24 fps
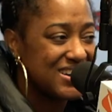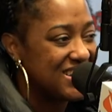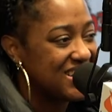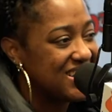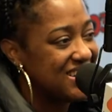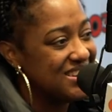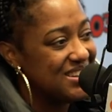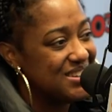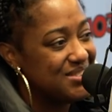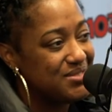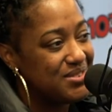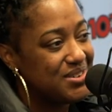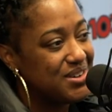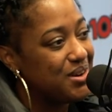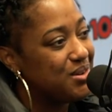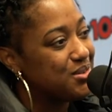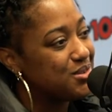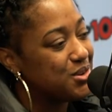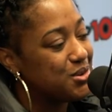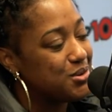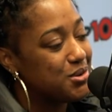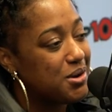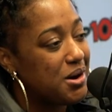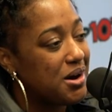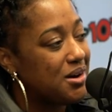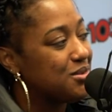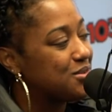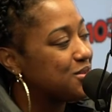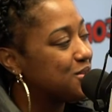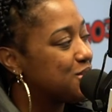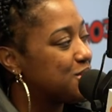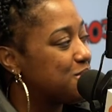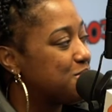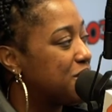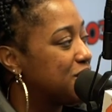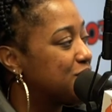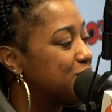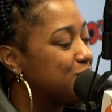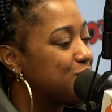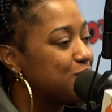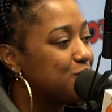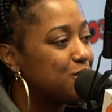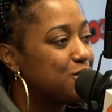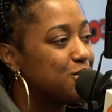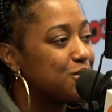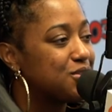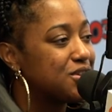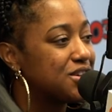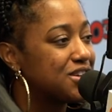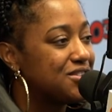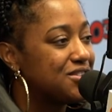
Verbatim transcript: I can't even. I don't know. The, I don't know about no glory